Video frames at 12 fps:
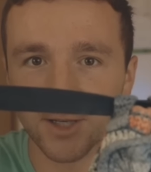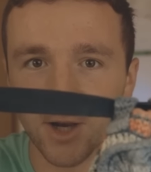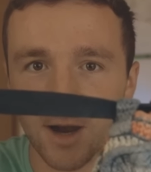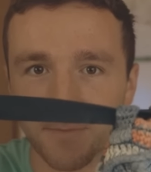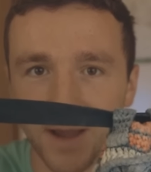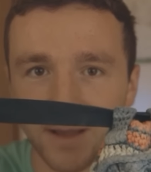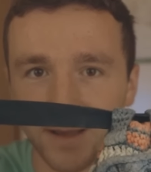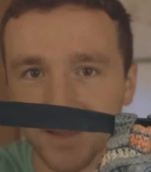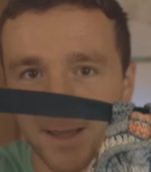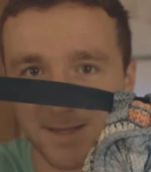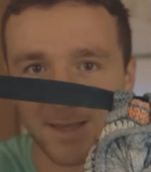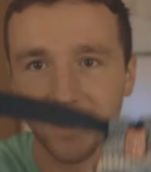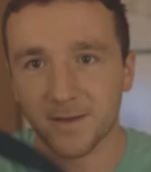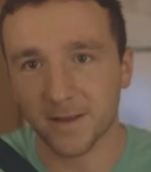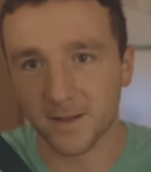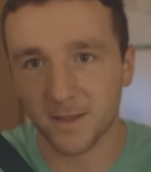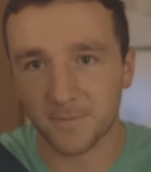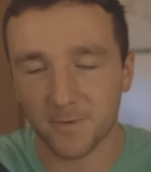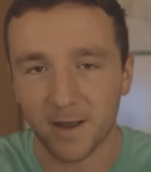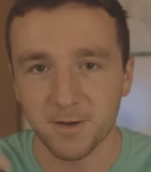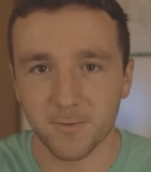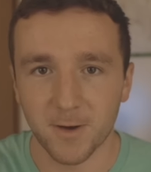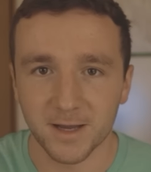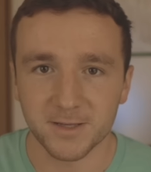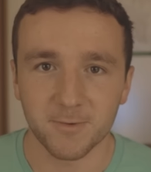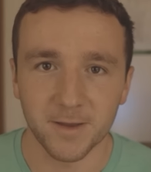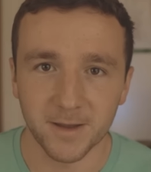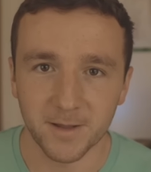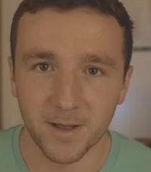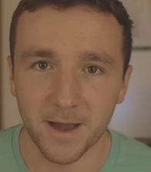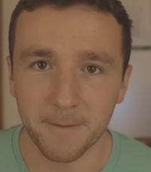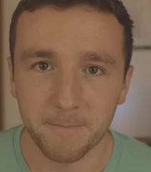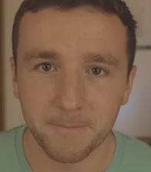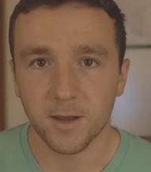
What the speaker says: chalk bag like this that you can clip around your waist while you climb.